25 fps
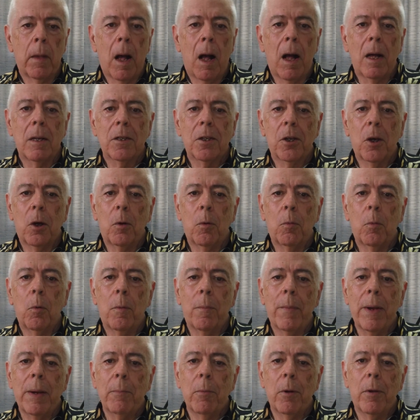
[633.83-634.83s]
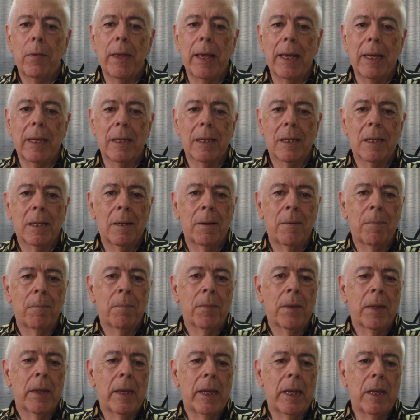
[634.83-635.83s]
Also, remember this.
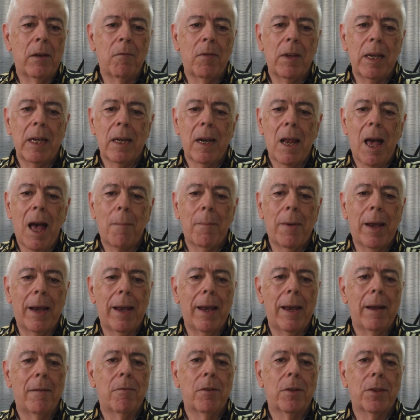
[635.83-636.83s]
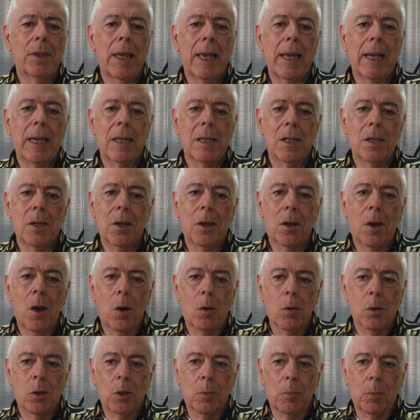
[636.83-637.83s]
In Vietnam, everything is
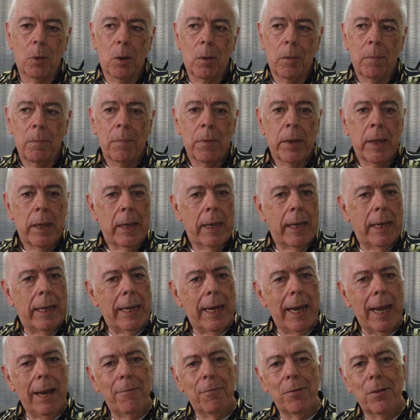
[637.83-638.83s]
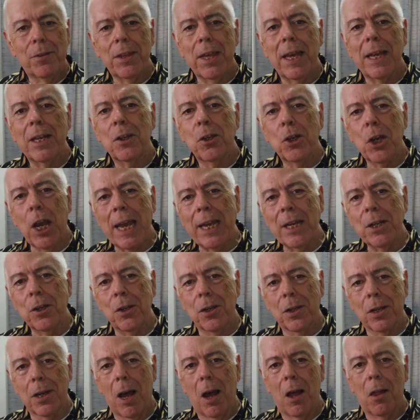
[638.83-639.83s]
negotiable and everything
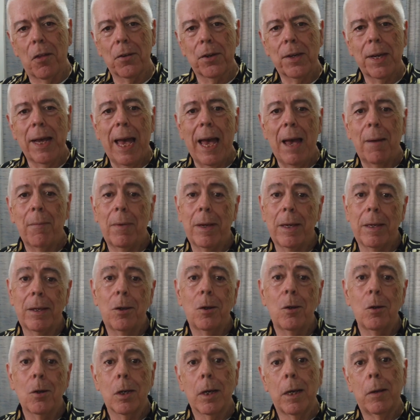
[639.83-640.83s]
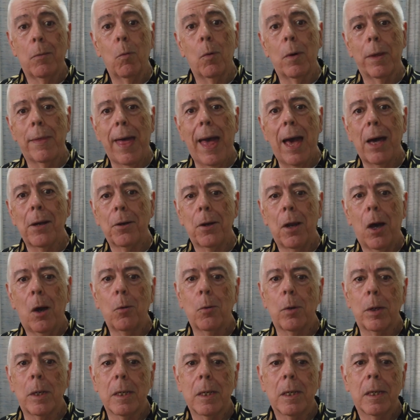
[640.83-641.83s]
changes all the time, and usually without
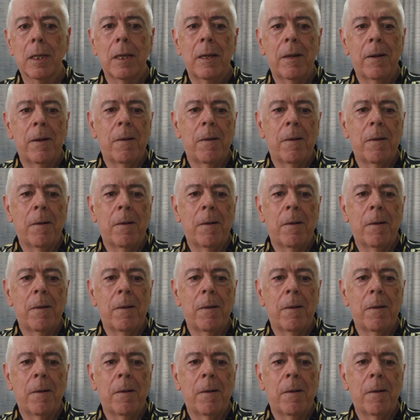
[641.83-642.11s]
notice.